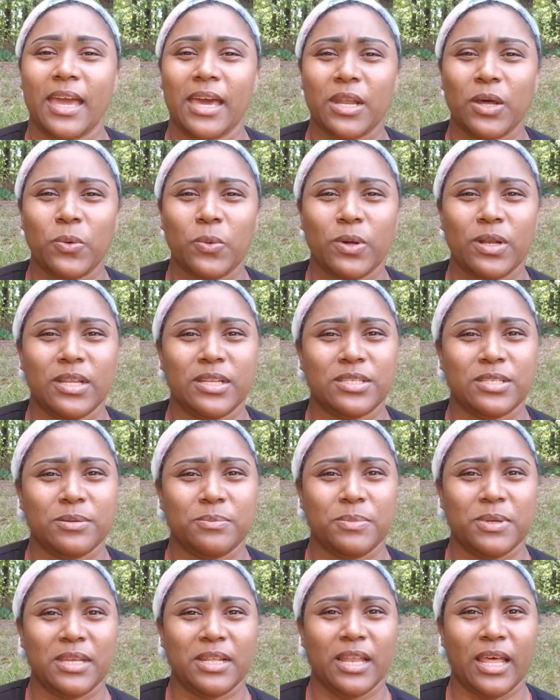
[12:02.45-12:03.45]
I don't want it to
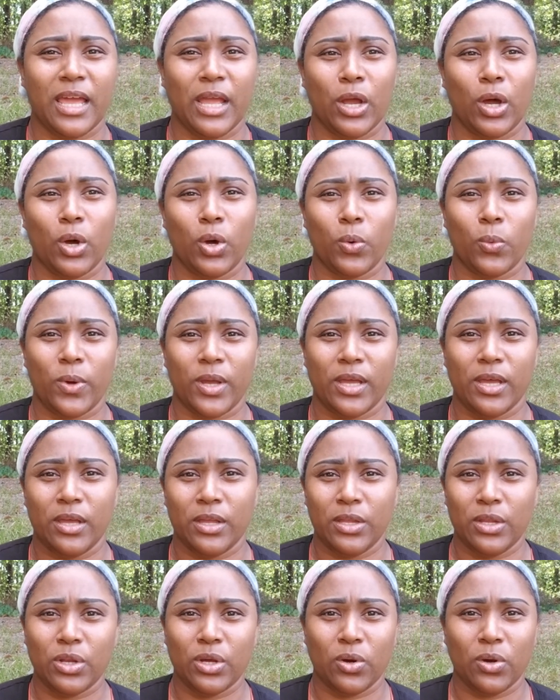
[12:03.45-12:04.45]
be like, oh well,
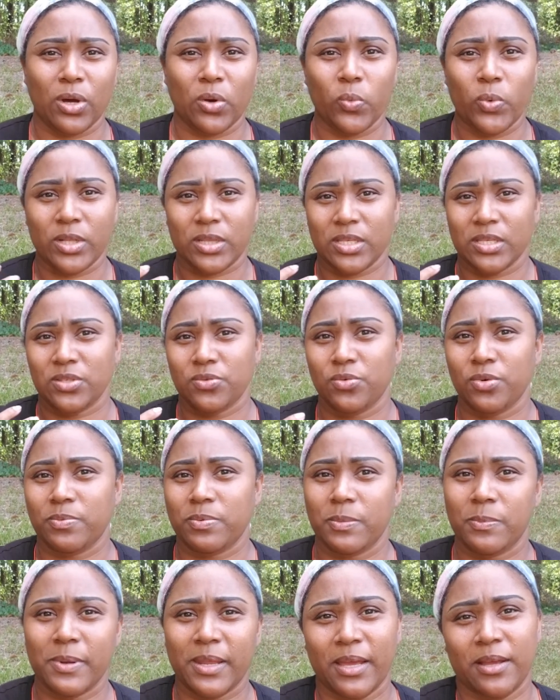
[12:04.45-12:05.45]
you know, I'm with this group
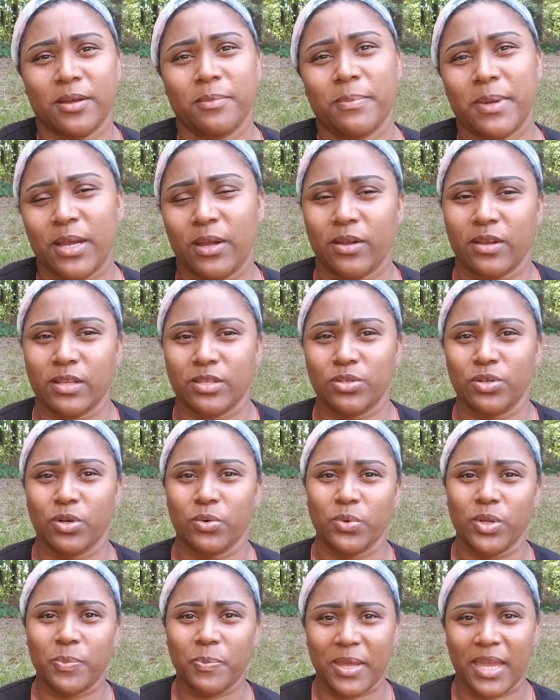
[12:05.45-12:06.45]
of Black Americans who are
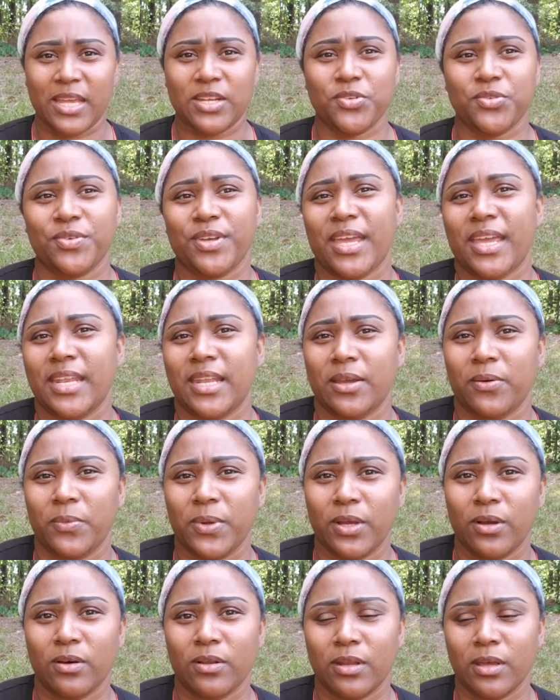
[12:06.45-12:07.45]
repatriating, and
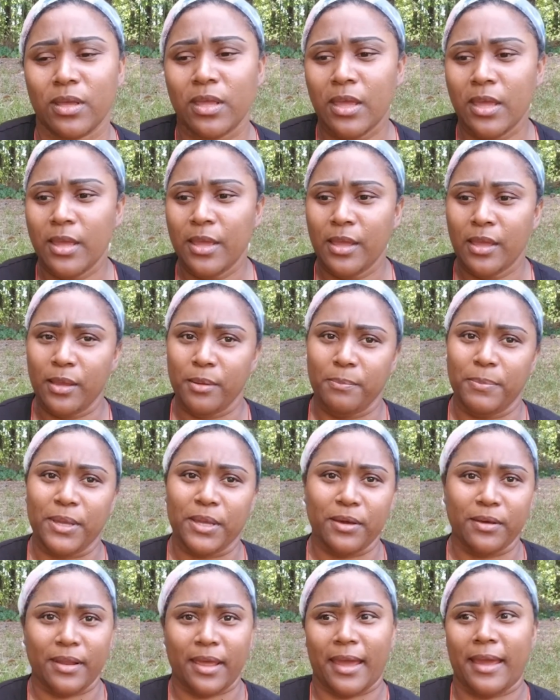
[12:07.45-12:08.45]
we're gonna
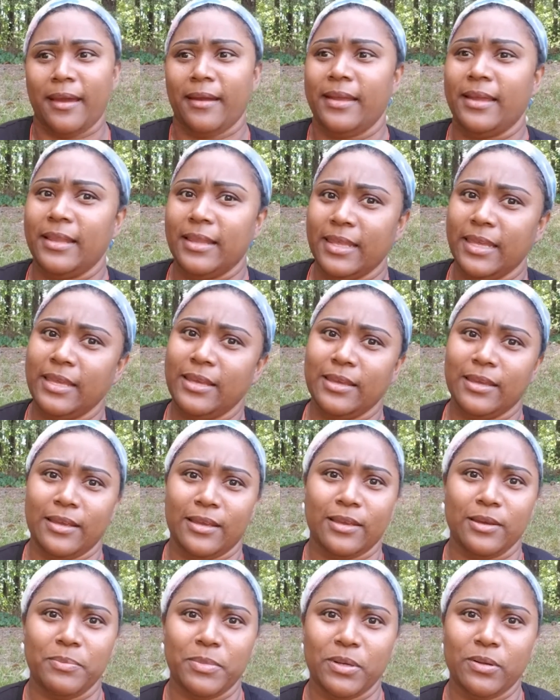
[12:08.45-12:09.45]
build our elite
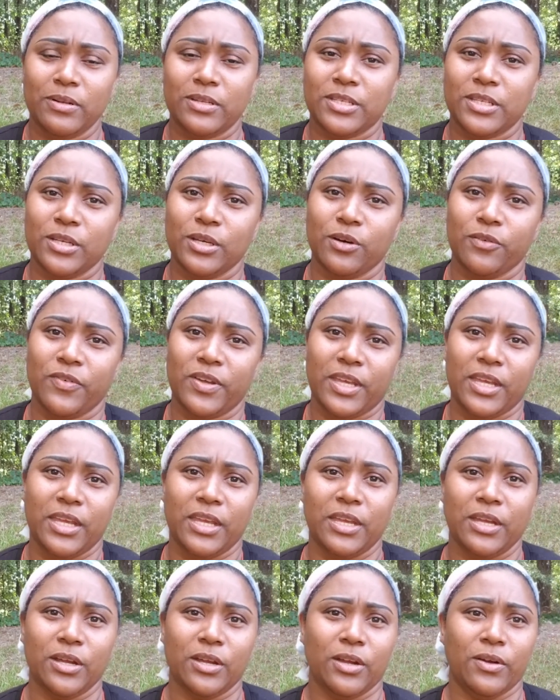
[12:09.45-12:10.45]
community over
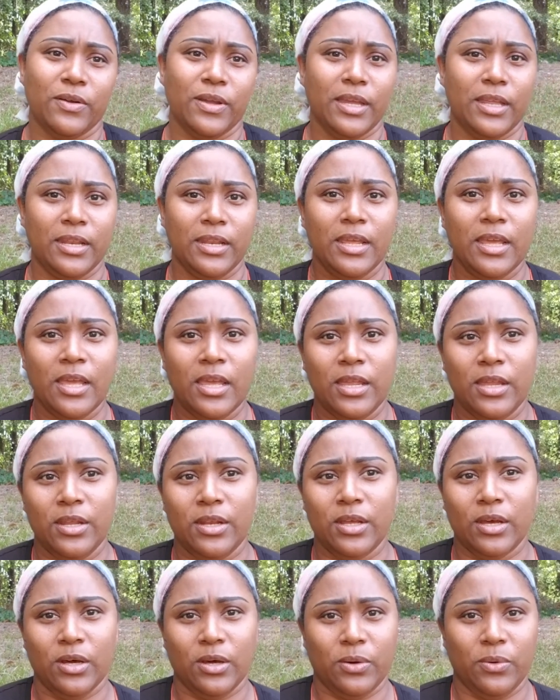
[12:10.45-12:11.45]
here, and you
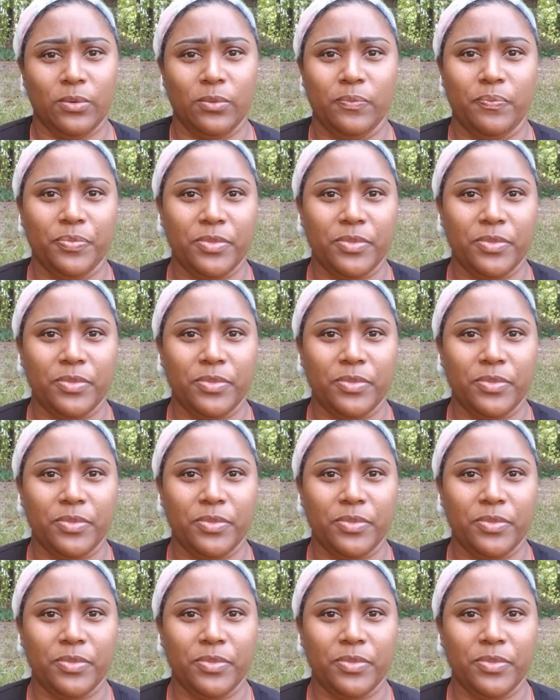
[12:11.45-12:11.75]
know,